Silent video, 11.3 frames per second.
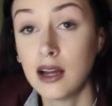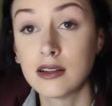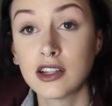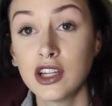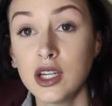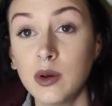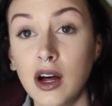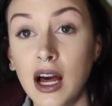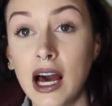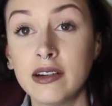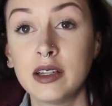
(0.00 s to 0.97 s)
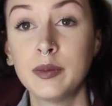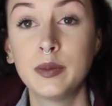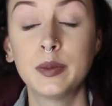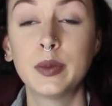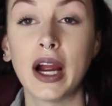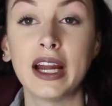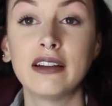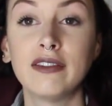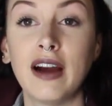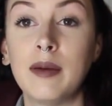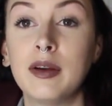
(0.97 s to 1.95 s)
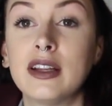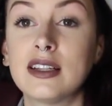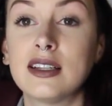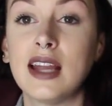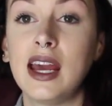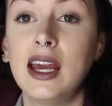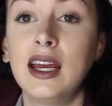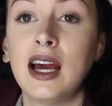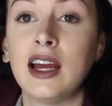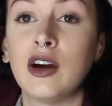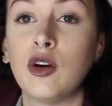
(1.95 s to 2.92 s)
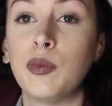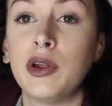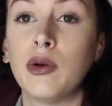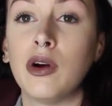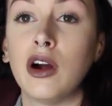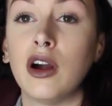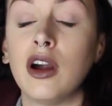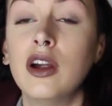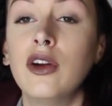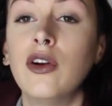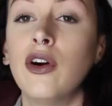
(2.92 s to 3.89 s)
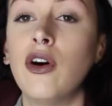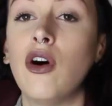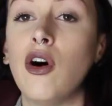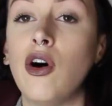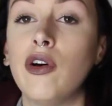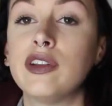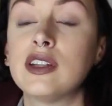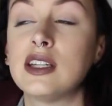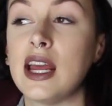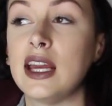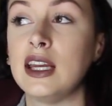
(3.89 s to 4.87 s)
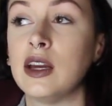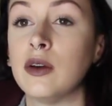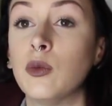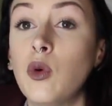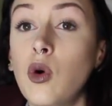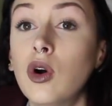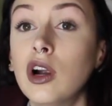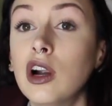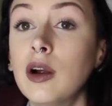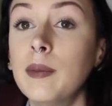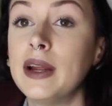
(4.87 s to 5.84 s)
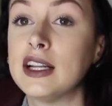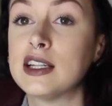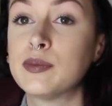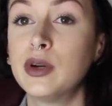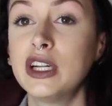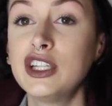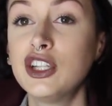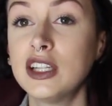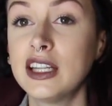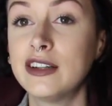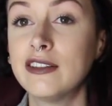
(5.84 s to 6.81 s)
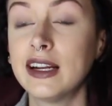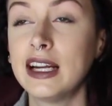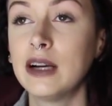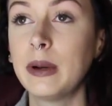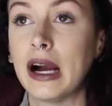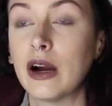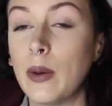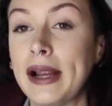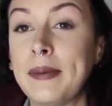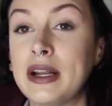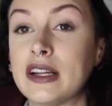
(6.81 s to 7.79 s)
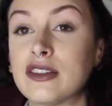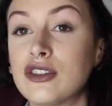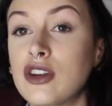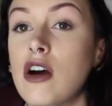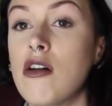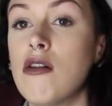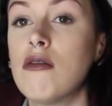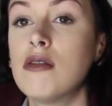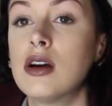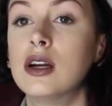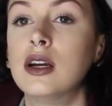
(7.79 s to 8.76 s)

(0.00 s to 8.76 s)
so you all have a bright and fabulous day. I hope you are all staying warm. It is pretty chilly over here. We got quite a bit of snow.